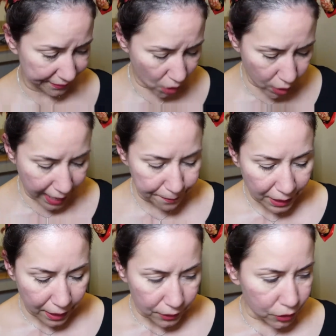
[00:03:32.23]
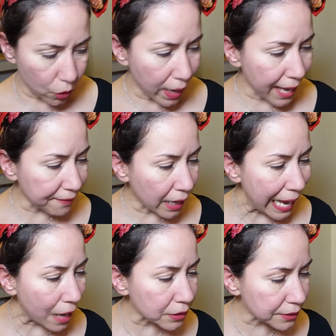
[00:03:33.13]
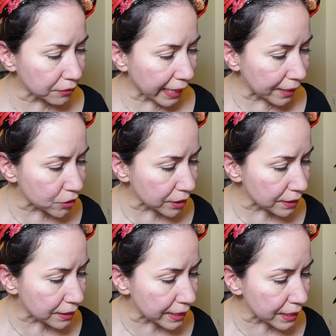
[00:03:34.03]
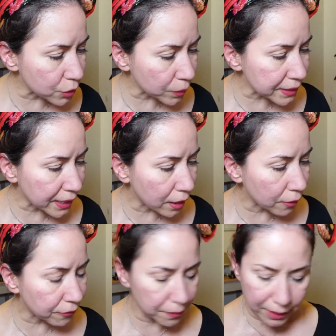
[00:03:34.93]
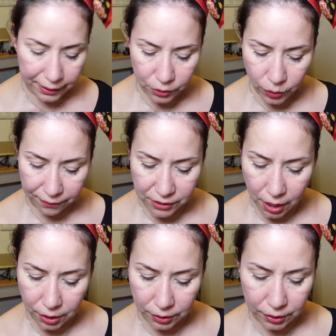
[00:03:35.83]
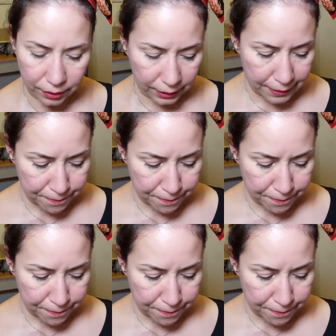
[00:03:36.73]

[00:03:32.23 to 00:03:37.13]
Okay, so I have House of Lashes. These retail from nine to twelve dollars.